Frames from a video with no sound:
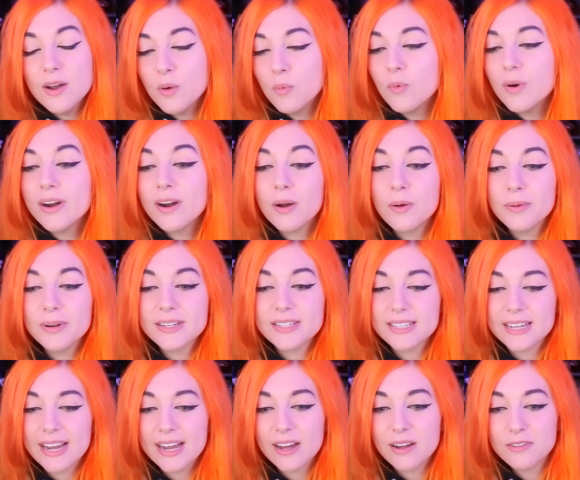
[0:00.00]
what all went
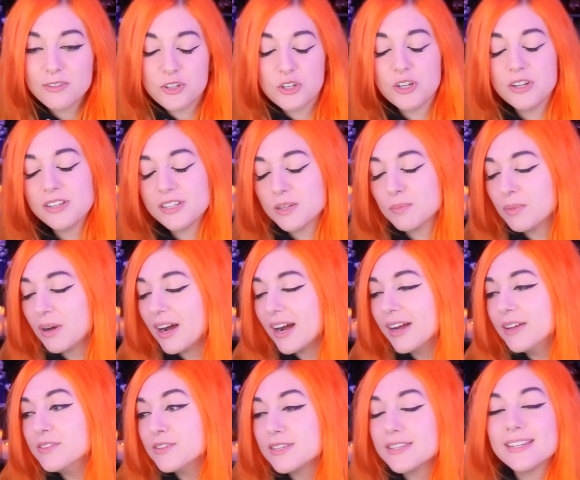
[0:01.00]
down, show you some
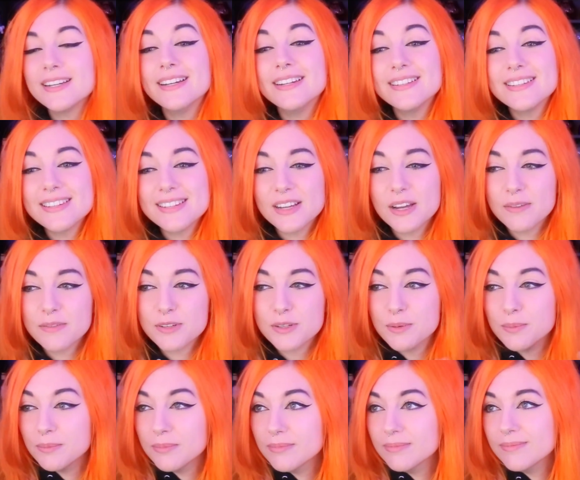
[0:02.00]
behind the scenes stuff,
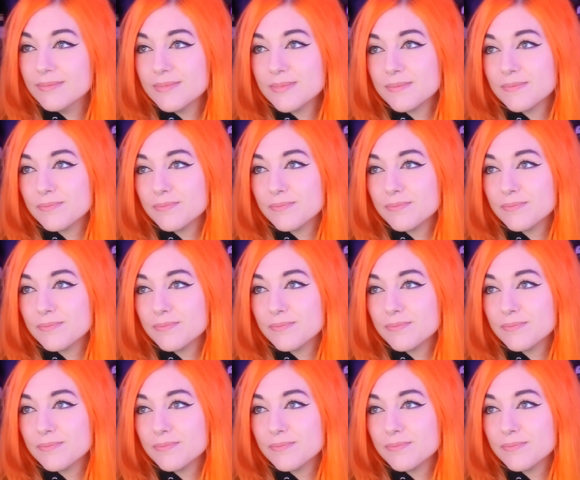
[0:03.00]
some